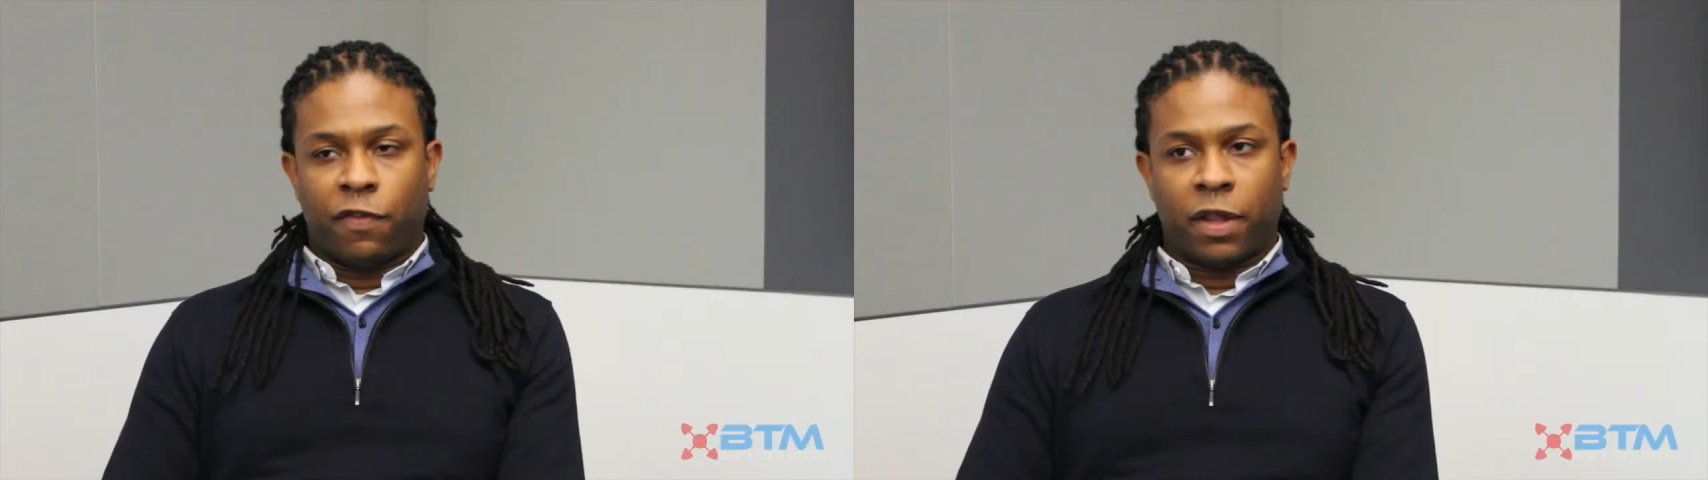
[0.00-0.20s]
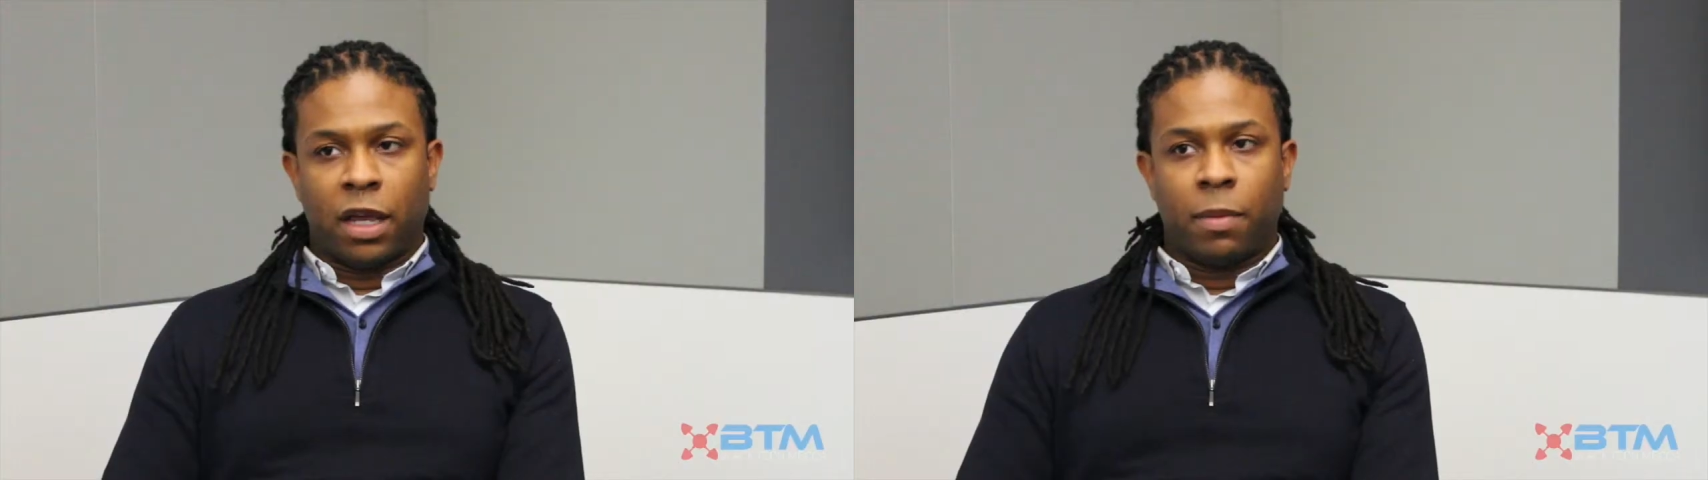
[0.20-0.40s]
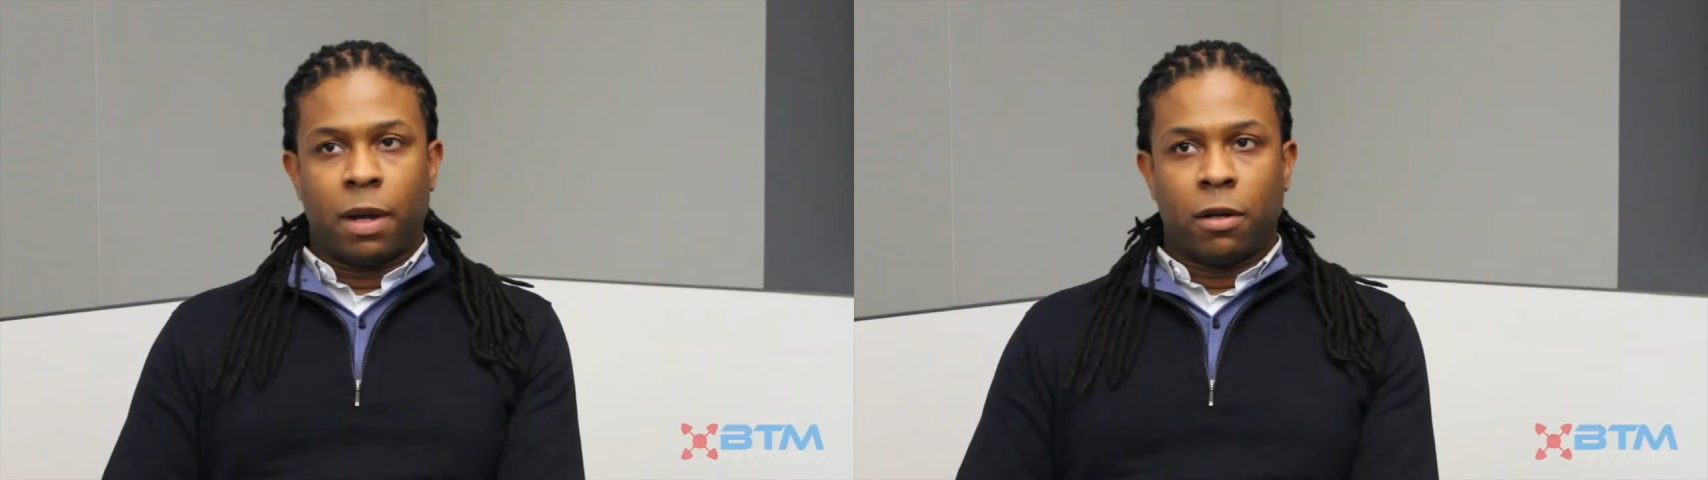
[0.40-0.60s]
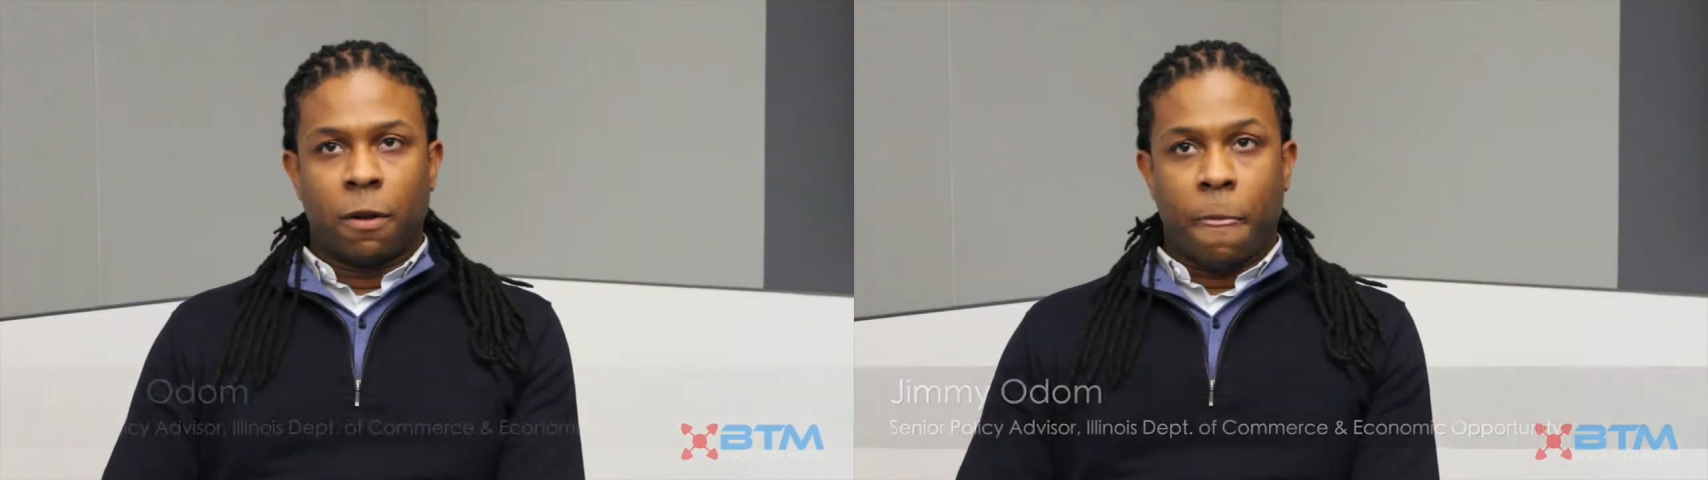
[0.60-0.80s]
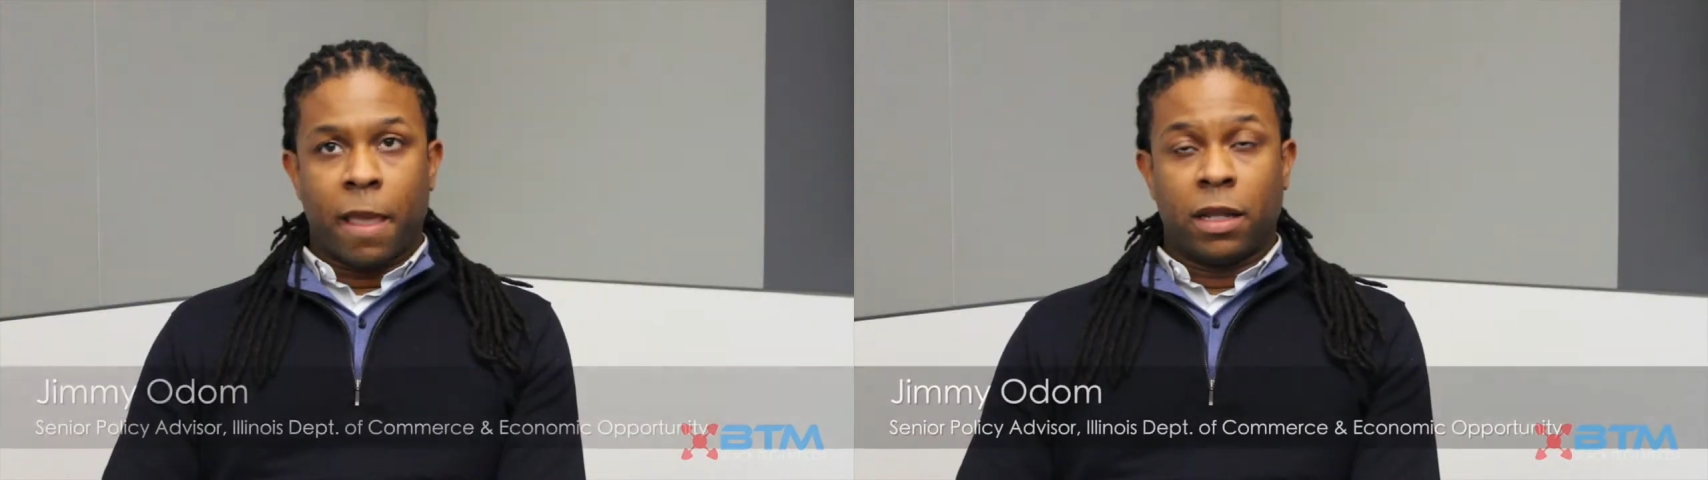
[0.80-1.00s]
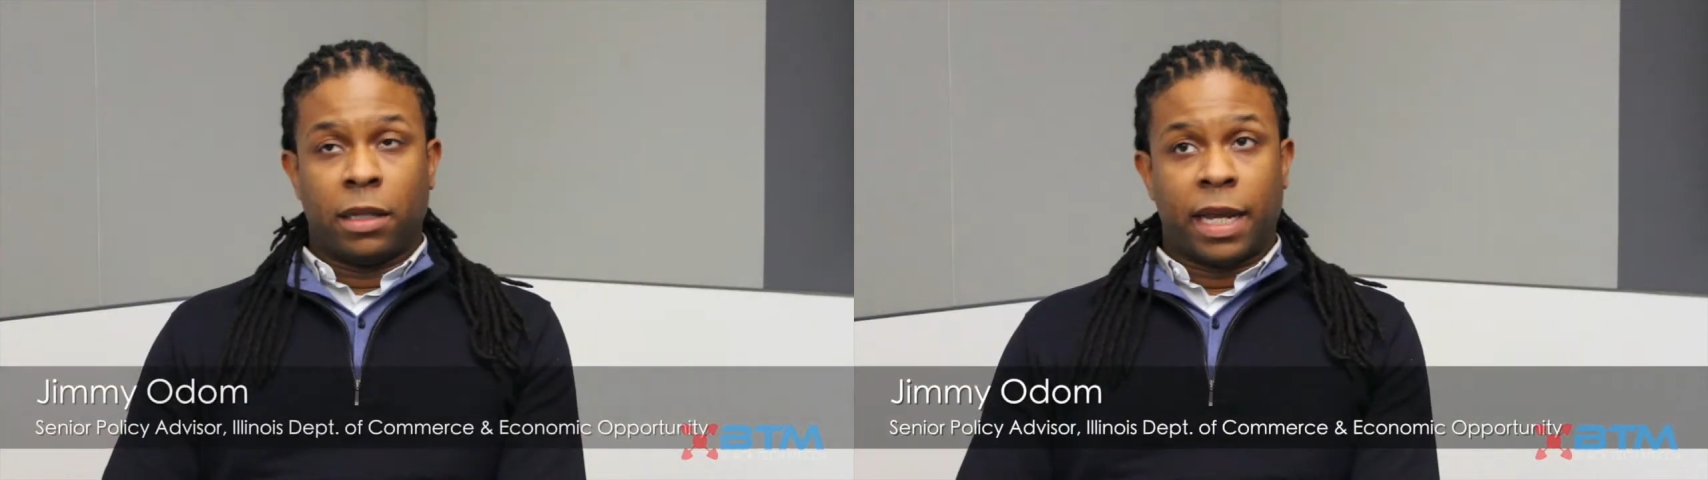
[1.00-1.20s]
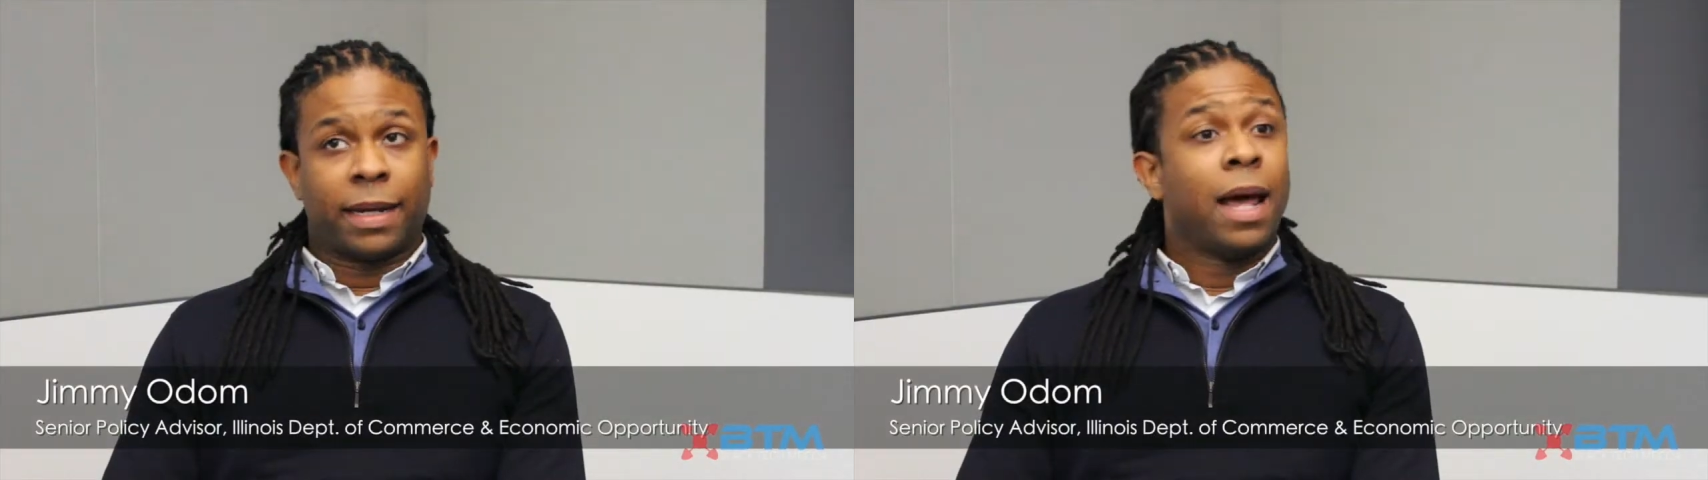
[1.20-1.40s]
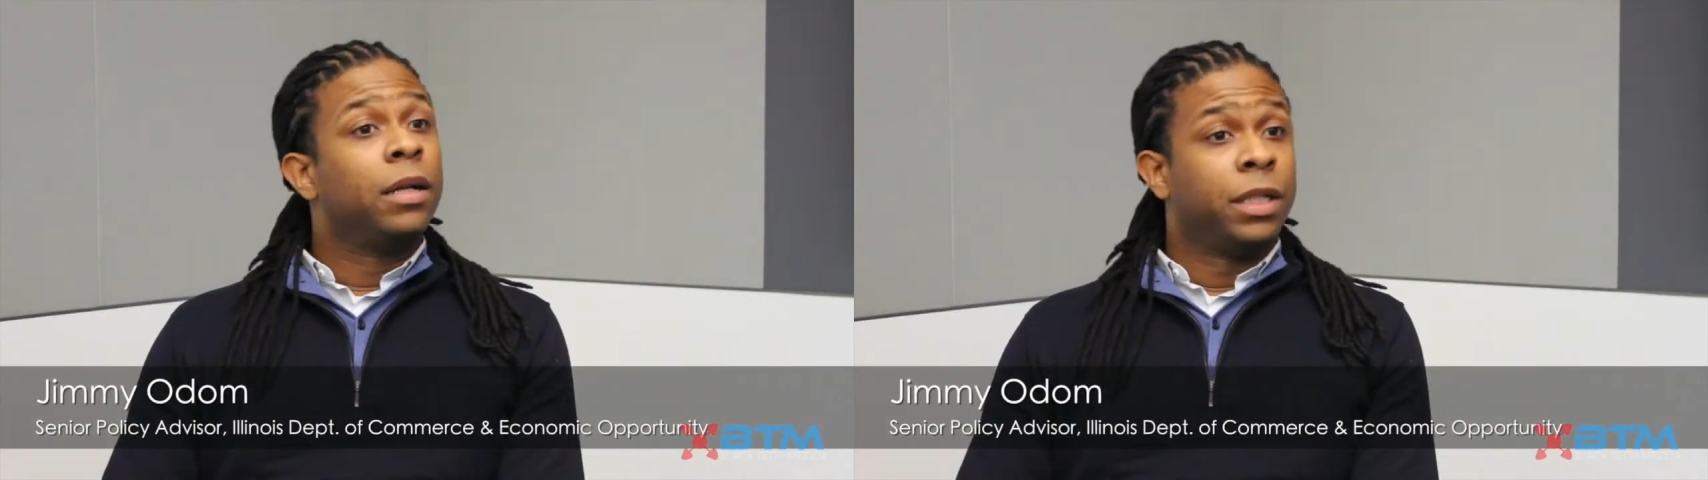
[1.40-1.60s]
if I think about a
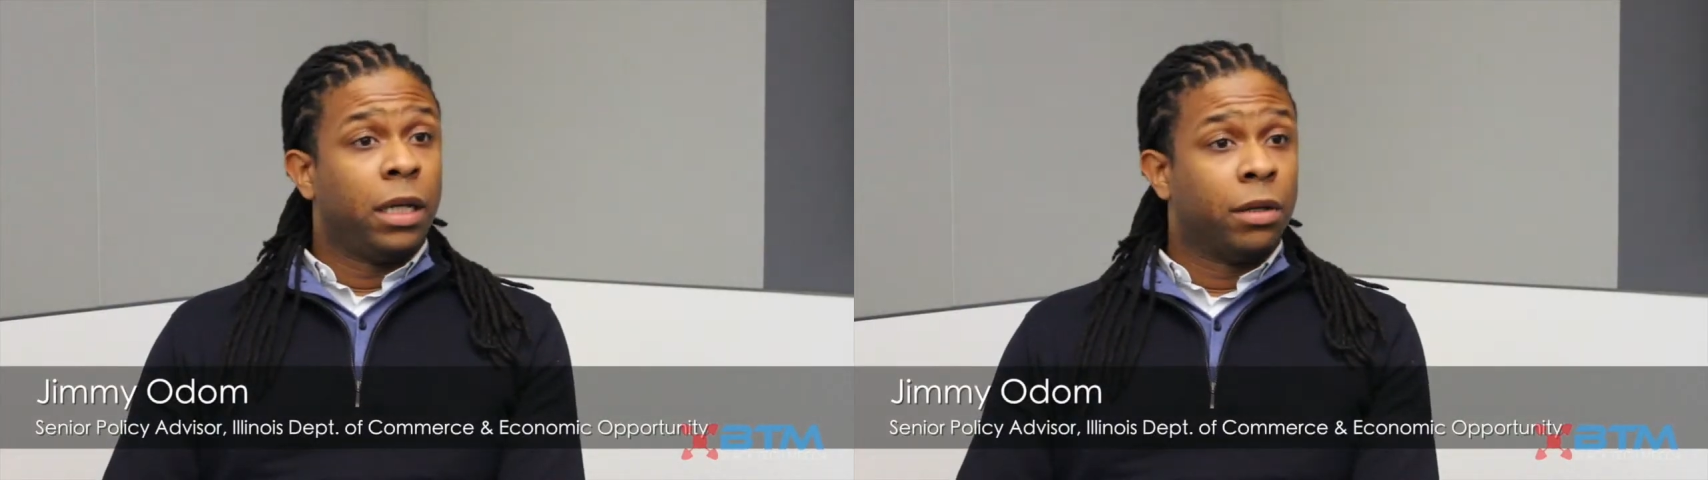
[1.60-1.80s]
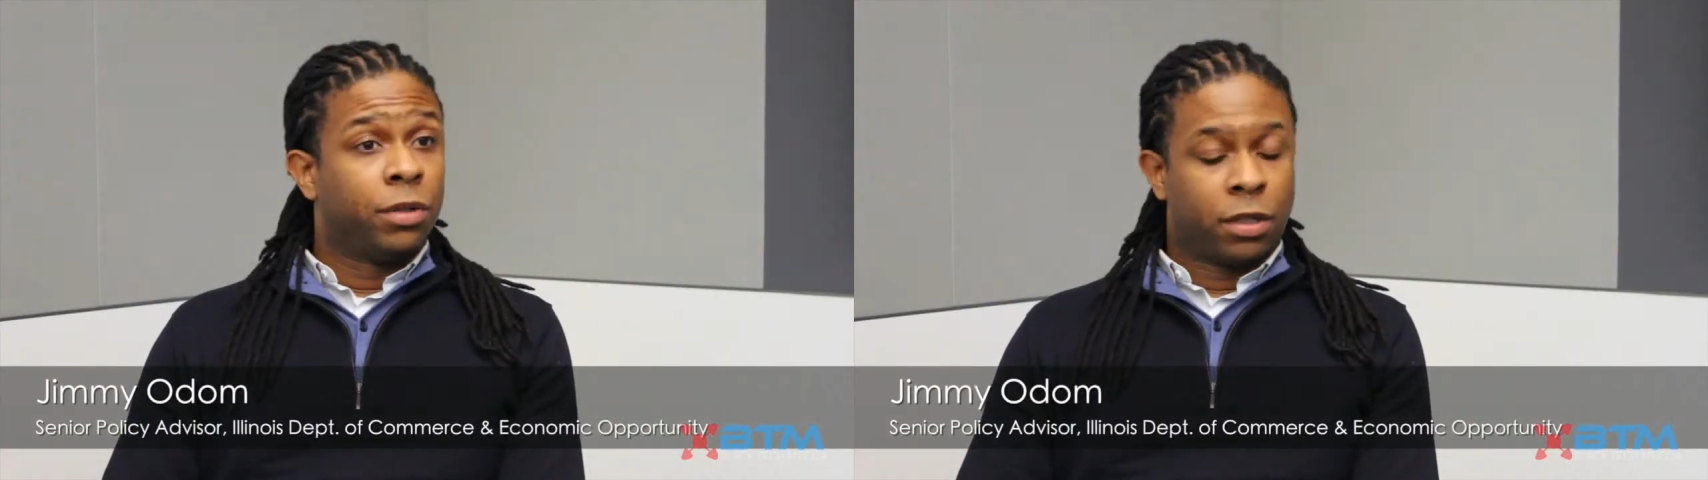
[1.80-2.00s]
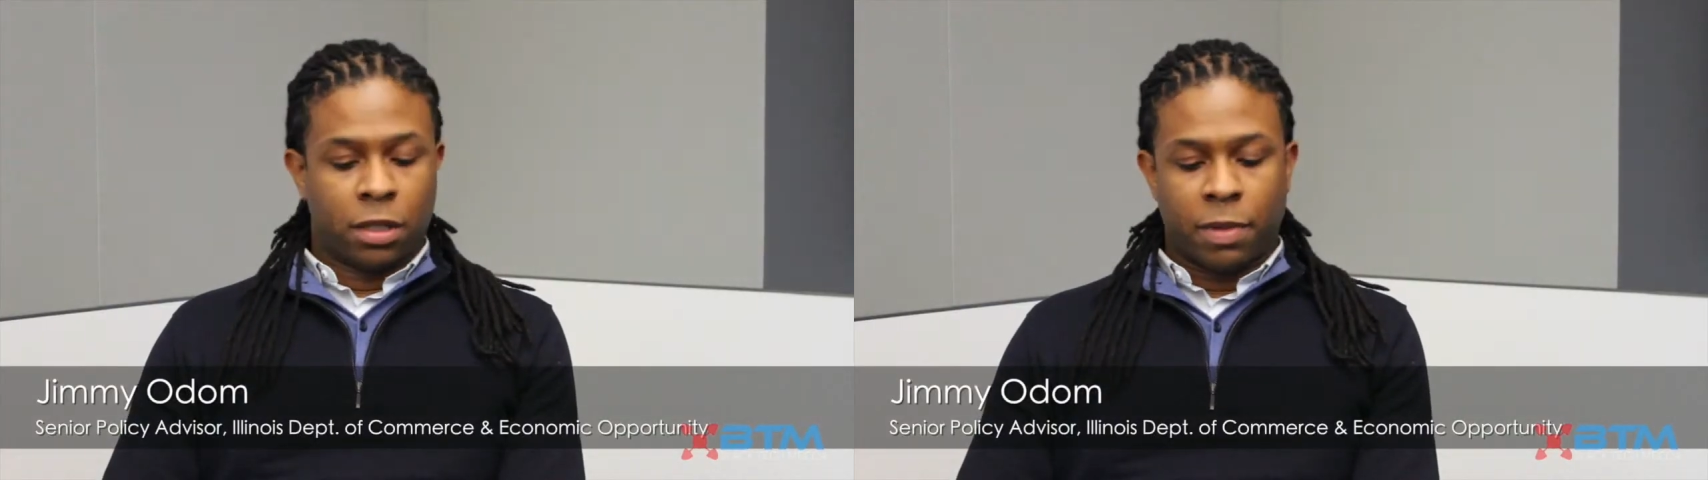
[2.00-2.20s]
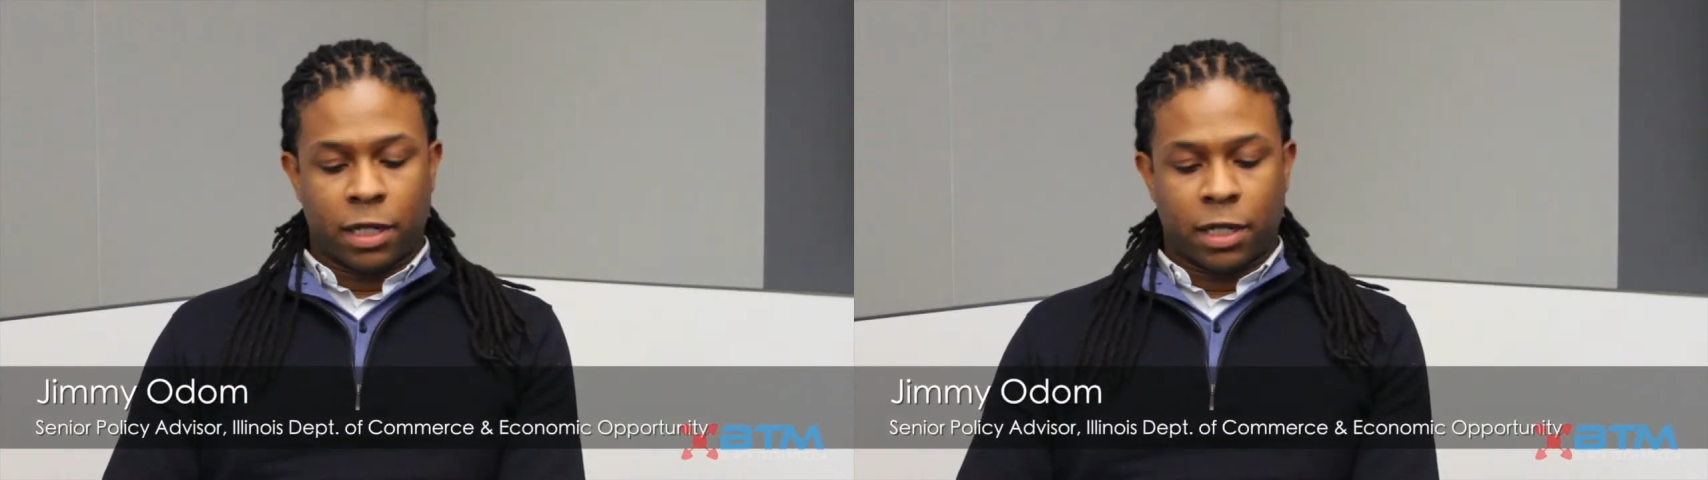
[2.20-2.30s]
technology ecosystem,